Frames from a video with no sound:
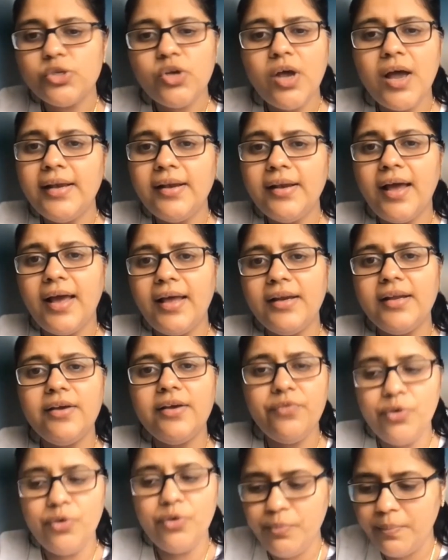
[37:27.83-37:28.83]
So I'll
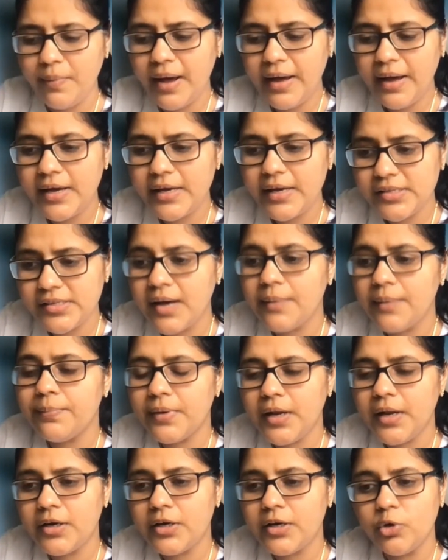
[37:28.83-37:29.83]
give you my
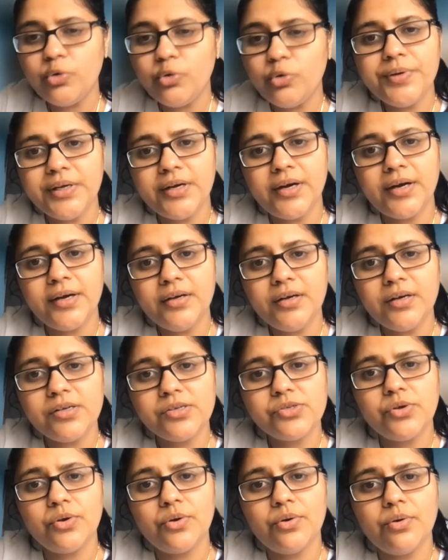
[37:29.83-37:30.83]
example at YUBI, right?
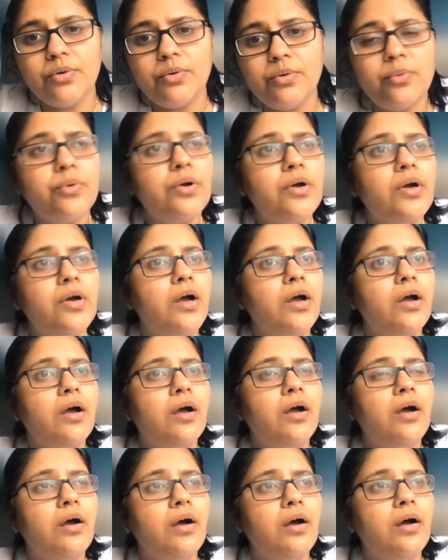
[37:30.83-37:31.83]
So
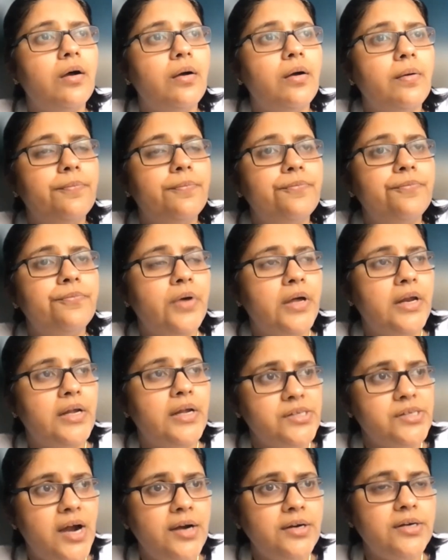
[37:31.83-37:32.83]
when I
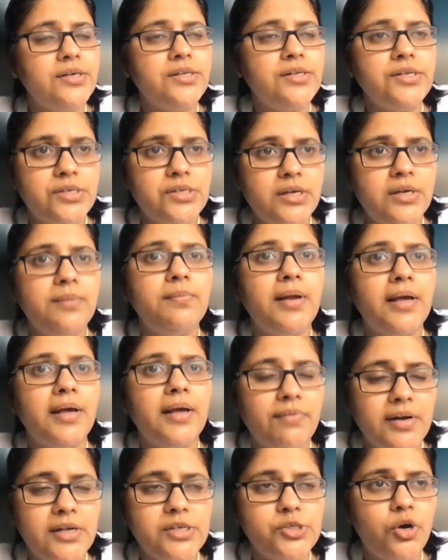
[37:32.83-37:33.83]
started this team,
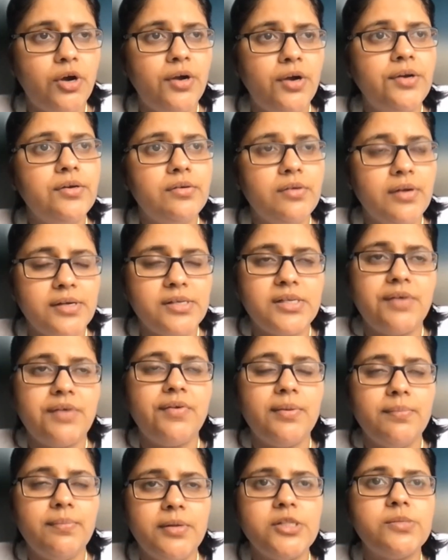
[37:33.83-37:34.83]
like when I joined like
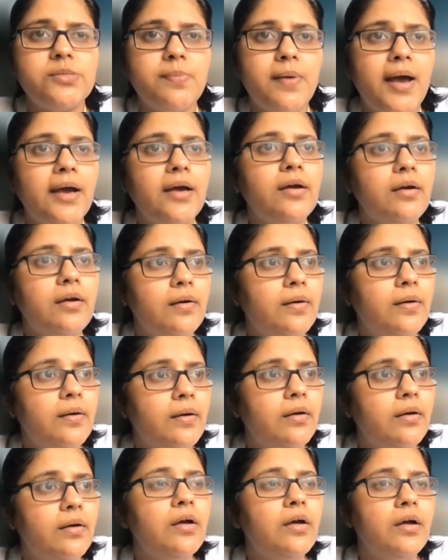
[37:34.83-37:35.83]
7 months back,
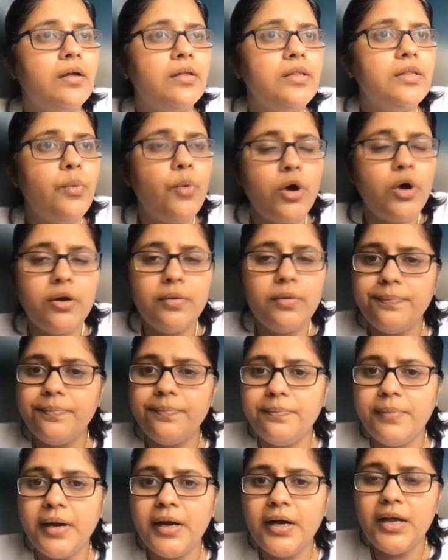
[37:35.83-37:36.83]
there were
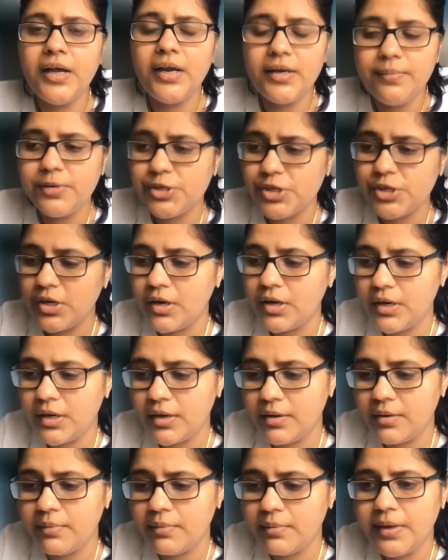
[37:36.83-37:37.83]
barely any machine
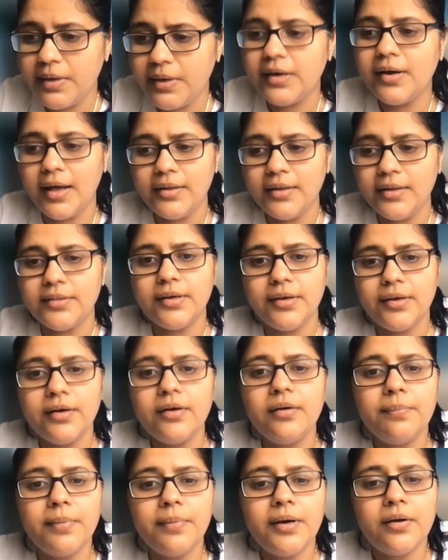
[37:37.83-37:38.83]
learning being done
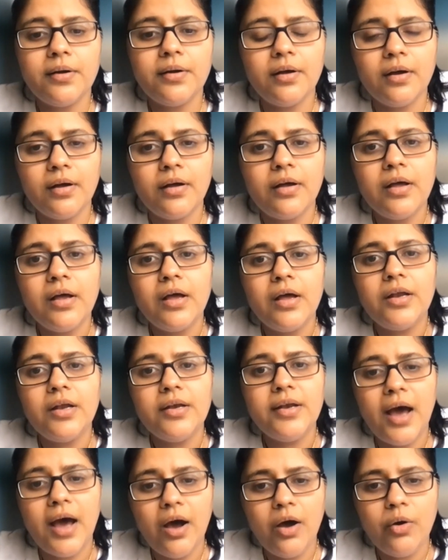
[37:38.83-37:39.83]
there. But
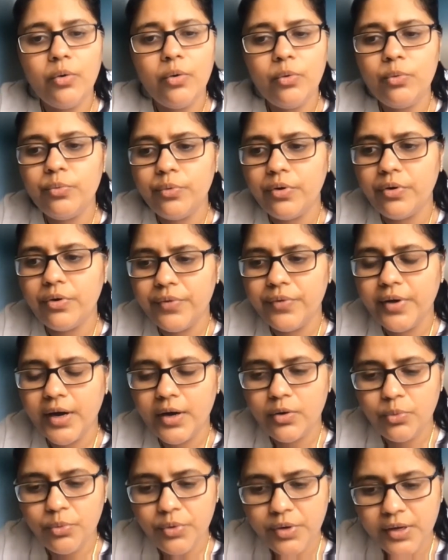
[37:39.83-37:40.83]
now we are
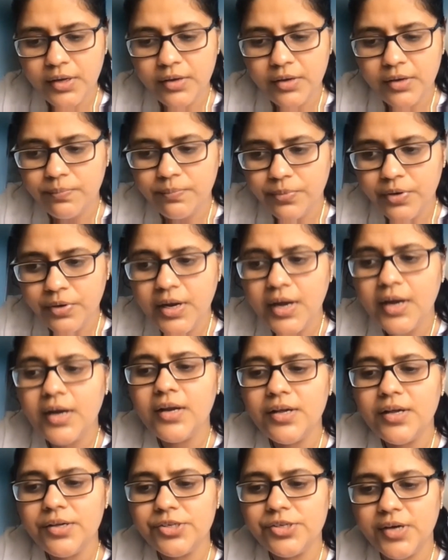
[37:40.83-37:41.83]
doing
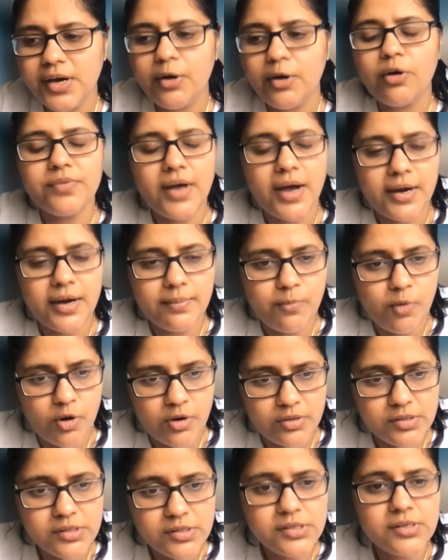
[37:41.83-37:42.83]
really state-of-the-art
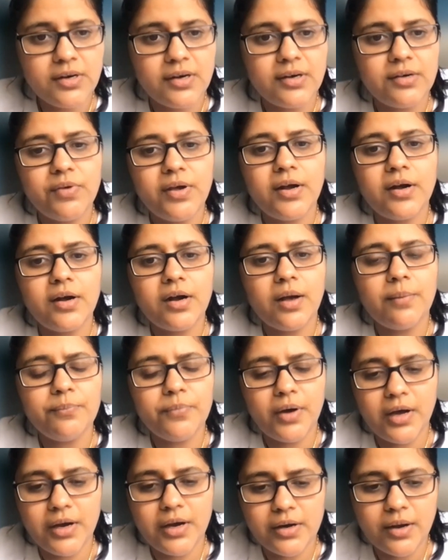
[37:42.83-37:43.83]
models. Our
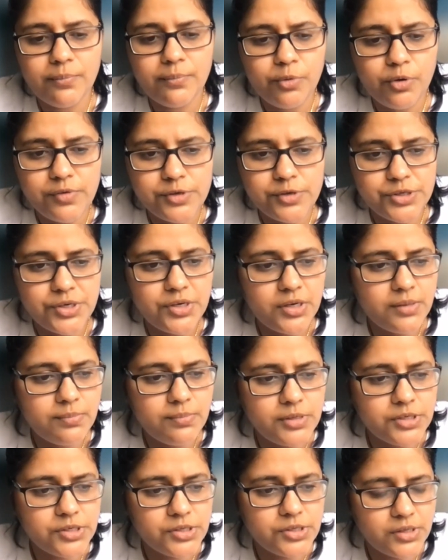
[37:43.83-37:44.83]
computer vision
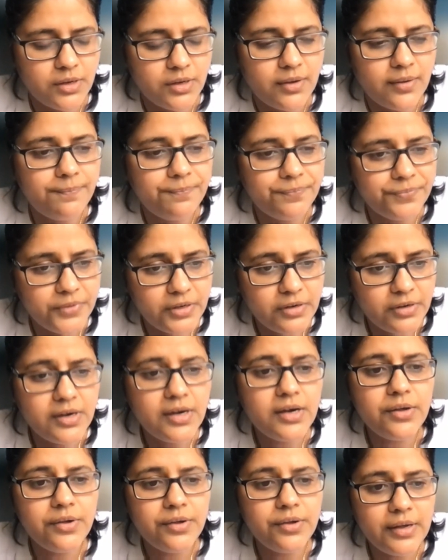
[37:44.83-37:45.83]
team is
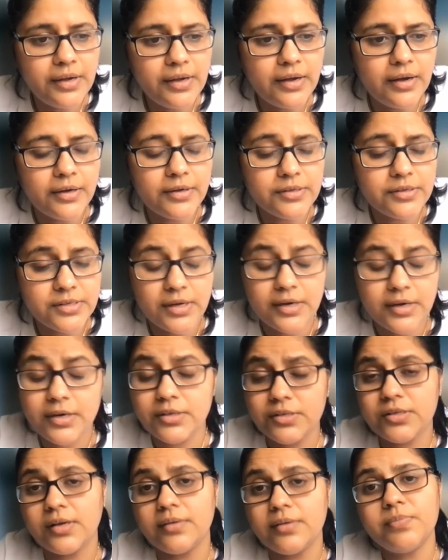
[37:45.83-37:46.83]
really
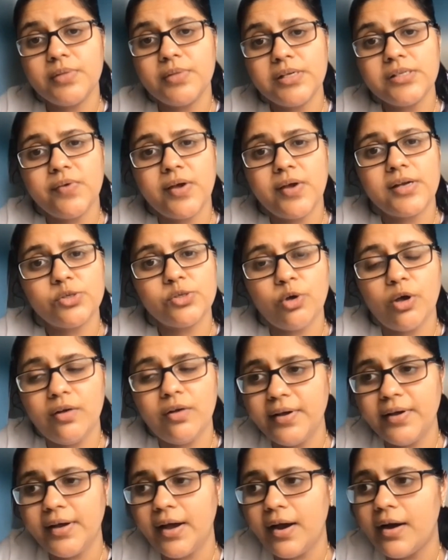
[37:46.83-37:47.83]
certain things we are
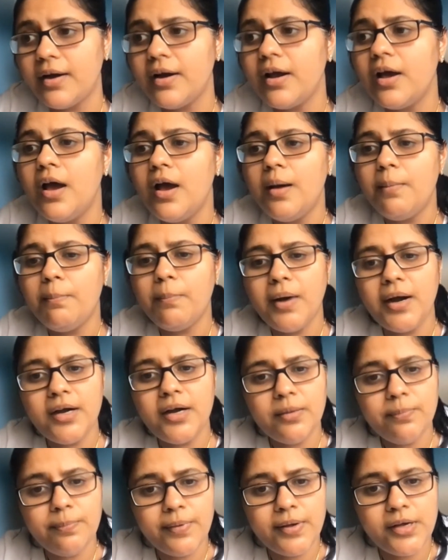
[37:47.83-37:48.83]
solving are
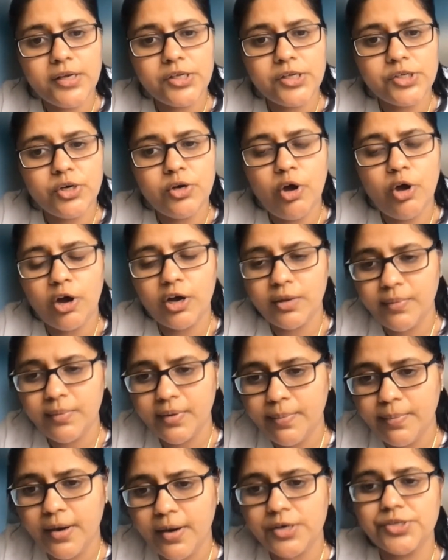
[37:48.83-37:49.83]
multi-page
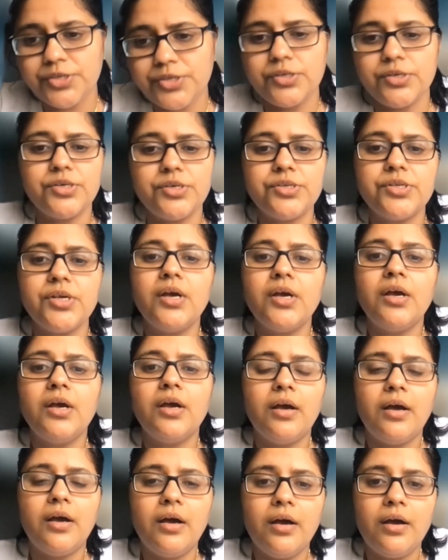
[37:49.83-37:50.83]
document parsers,
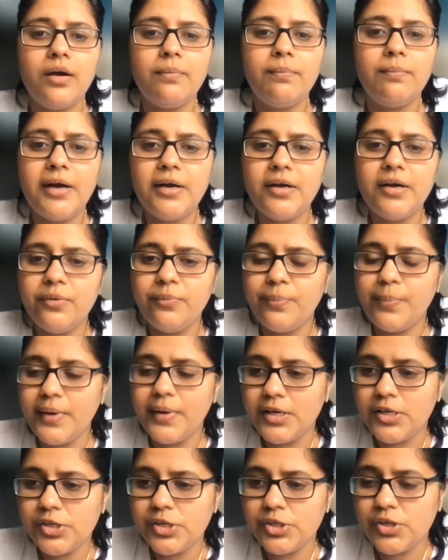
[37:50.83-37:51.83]

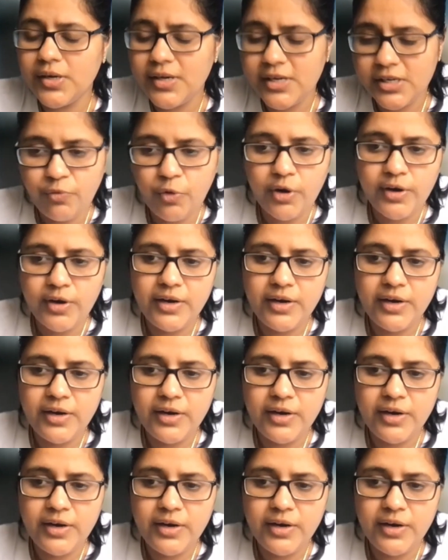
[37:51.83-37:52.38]
multi-page for